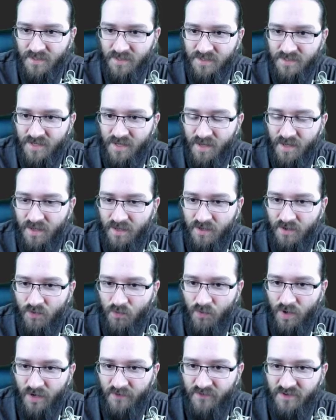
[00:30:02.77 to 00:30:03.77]
going to take
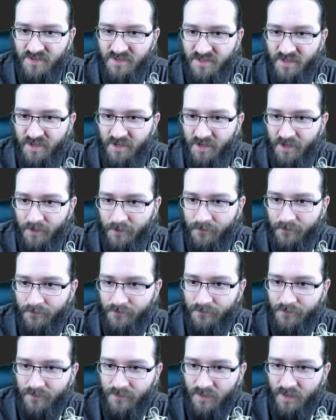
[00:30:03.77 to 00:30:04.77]
whatever's in here
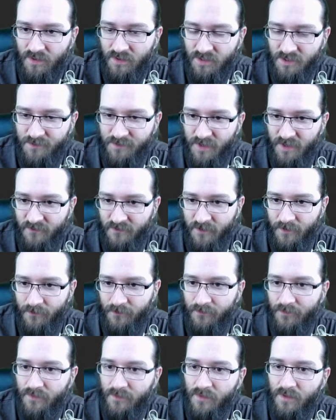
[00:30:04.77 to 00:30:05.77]
in this buffer
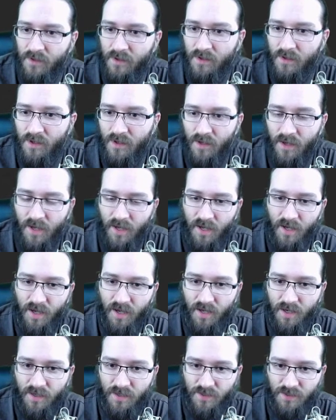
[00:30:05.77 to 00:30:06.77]

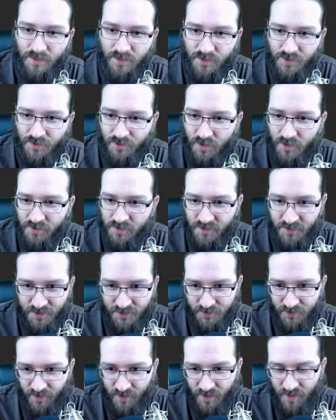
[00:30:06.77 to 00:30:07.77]
and draw it to the
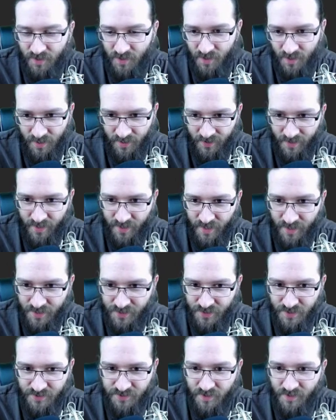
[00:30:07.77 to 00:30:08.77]
screen on that
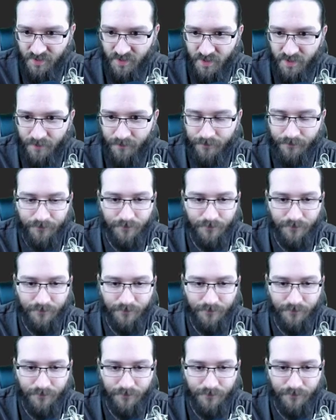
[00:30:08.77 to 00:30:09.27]
address right there.